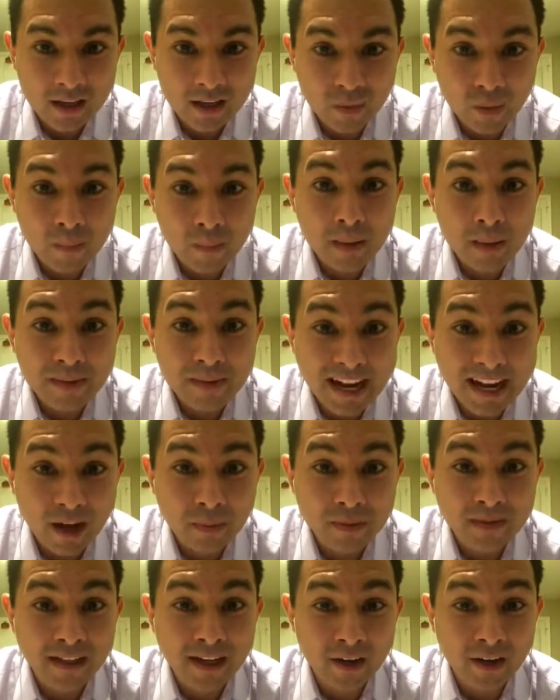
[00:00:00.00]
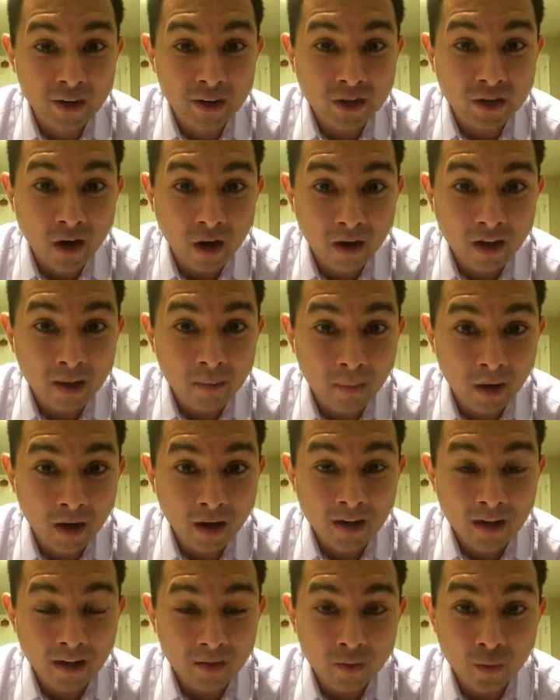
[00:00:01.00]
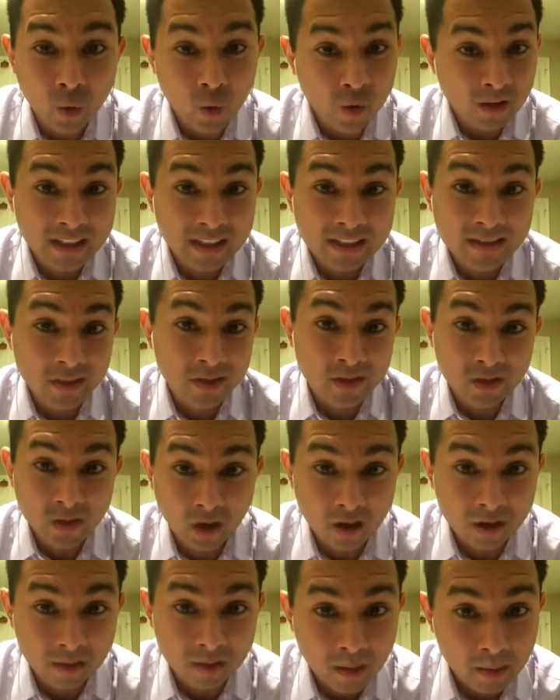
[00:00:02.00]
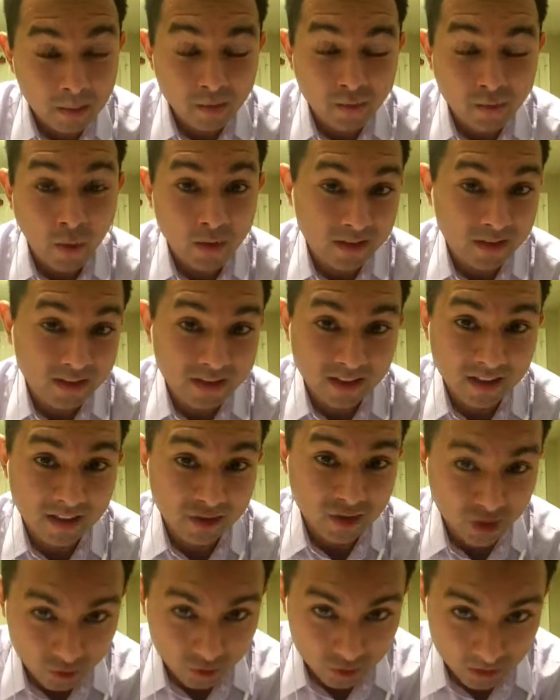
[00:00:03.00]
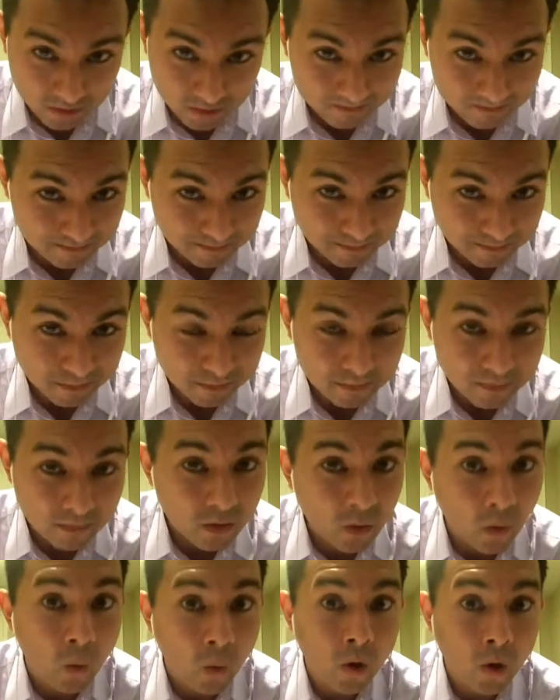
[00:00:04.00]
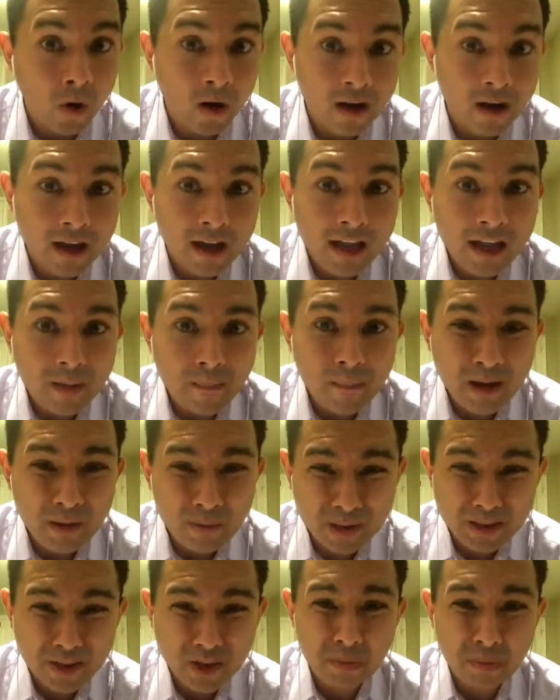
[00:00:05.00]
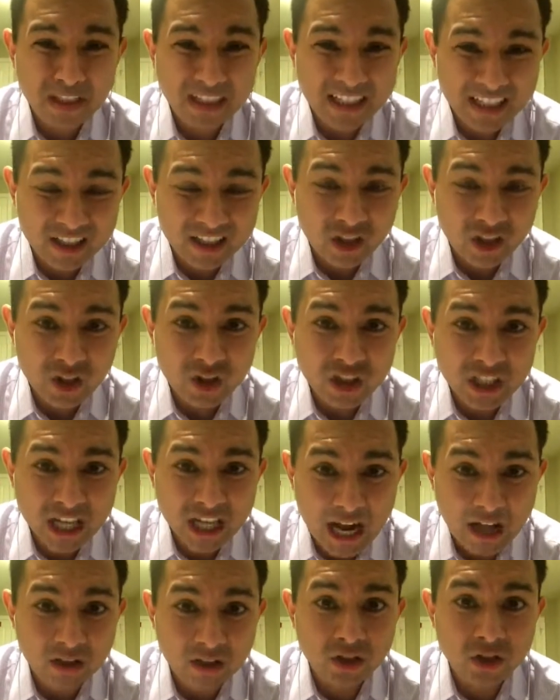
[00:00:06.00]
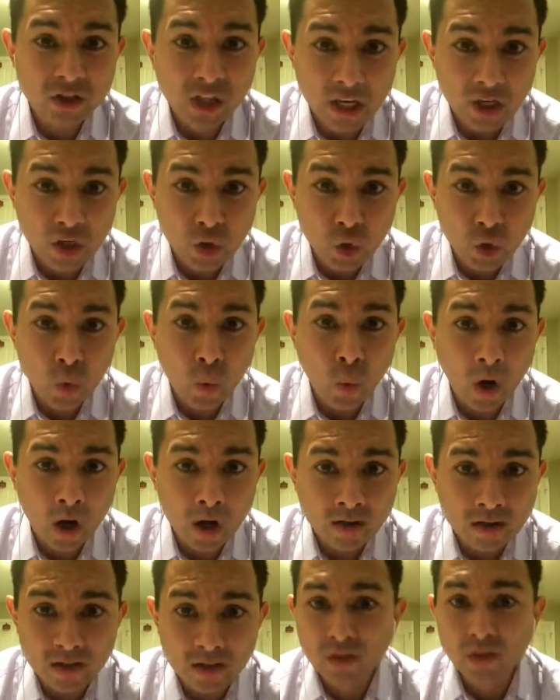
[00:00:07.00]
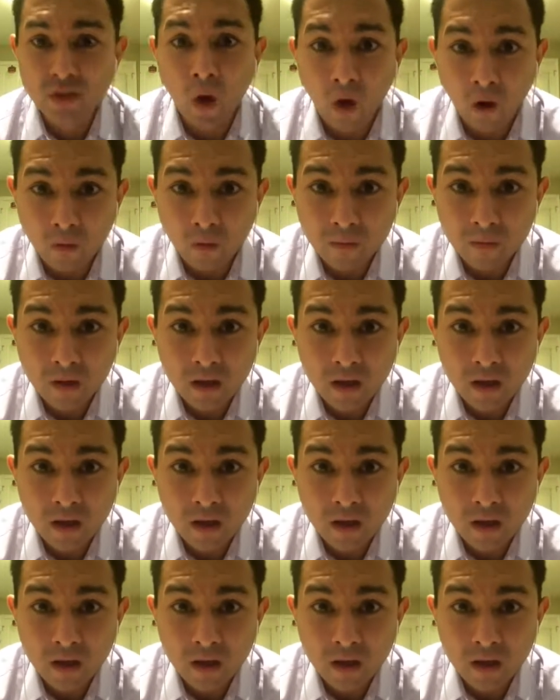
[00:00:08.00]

Well, maybe that helps narrow your target market, or at least to start, maybe focusing on children. Or maybe it's a particular challenge that you want to solve.